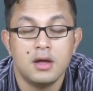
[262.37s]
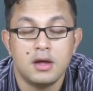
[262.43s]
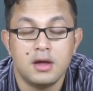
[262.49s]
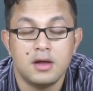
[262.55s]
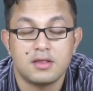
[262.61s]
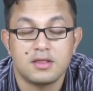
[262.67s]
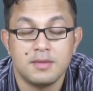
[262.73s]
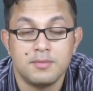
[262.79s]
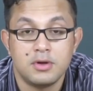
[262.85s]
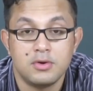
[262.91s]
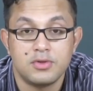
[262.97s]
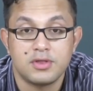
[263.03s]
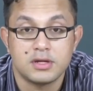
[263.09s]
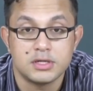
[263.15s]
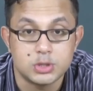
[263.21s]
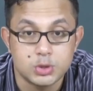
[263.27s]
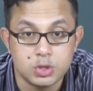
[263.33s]
He's someone
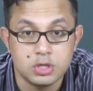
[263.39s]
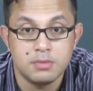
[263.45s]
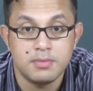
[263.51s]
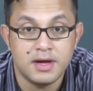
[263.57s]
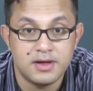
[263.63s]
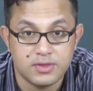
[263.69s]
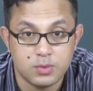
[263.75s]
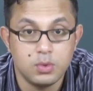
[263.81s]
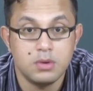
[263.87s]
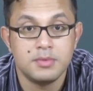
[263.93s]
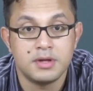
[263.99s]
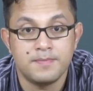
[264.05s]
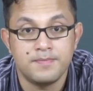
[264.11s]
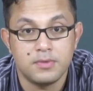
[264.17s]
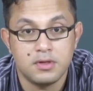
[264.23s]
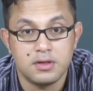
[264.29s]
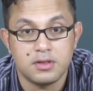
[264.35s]
who's controlled by his
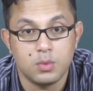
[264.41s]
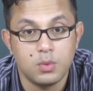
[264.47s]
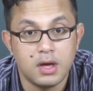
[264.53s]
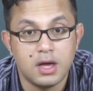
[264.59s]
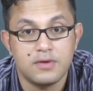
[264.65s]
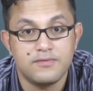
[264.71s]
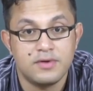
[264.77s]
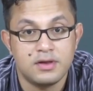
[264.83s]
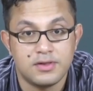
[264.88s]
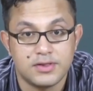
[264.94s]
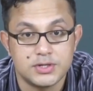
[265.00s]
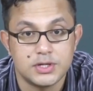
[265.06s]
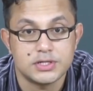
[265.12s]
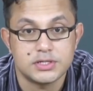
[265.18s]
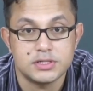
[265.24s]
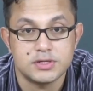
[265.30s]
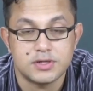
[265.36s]
woman, his wife, and his
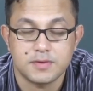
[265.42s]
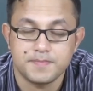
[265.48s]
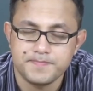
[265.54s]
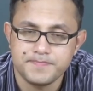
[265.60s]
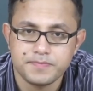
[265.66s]
daughters.